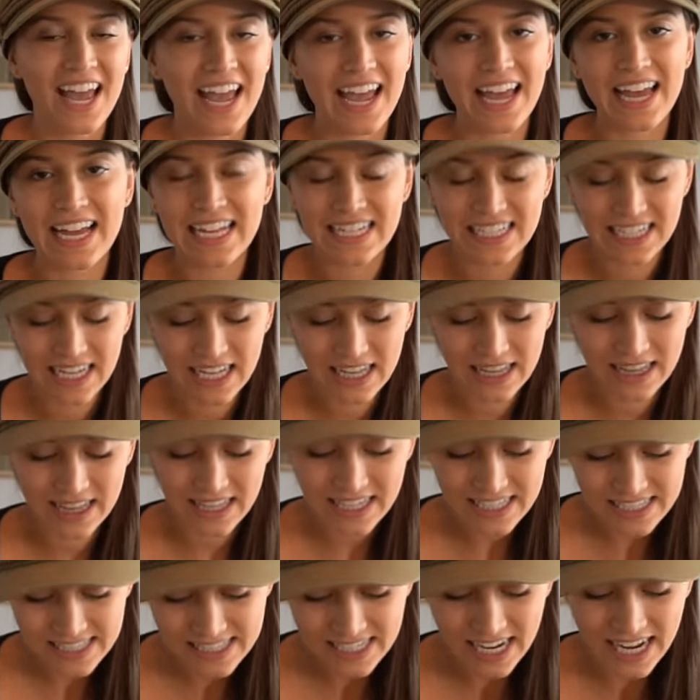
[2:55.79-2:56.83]
And
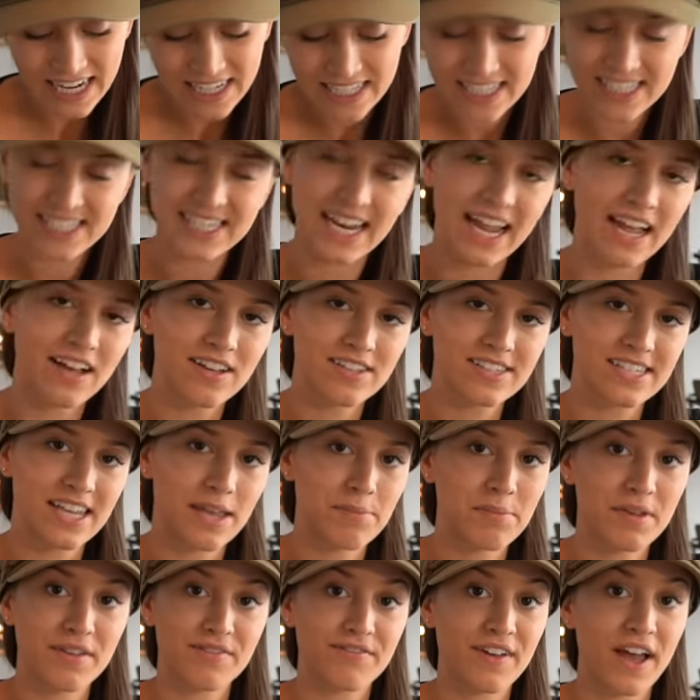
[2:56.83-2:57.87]
these kind of snails
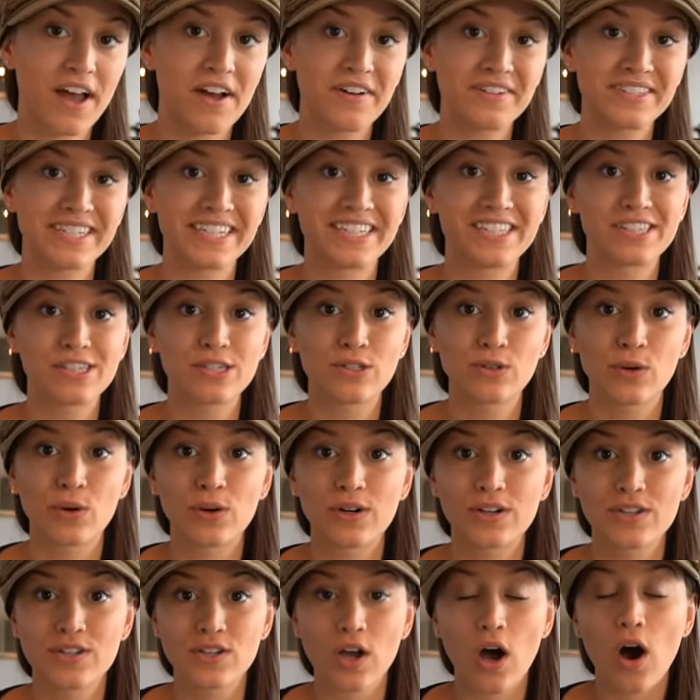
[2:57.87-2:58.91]
can be found in
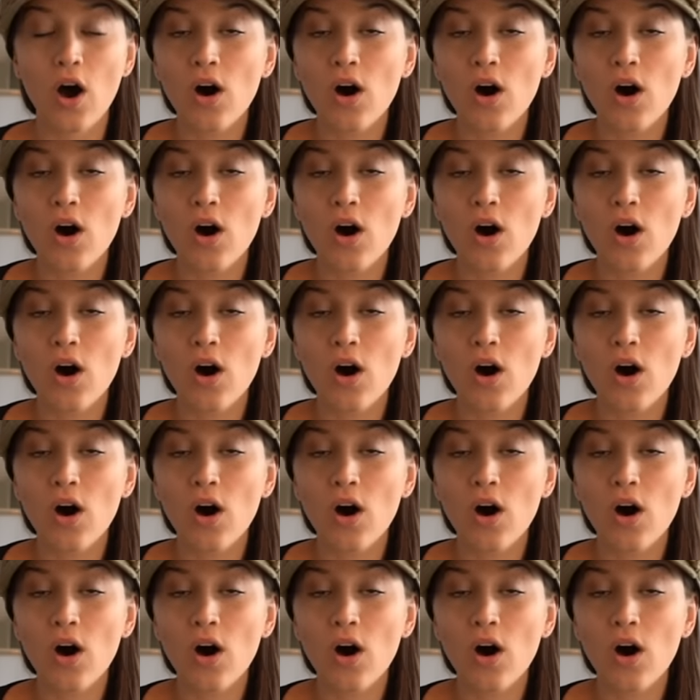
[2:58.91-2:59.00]
stores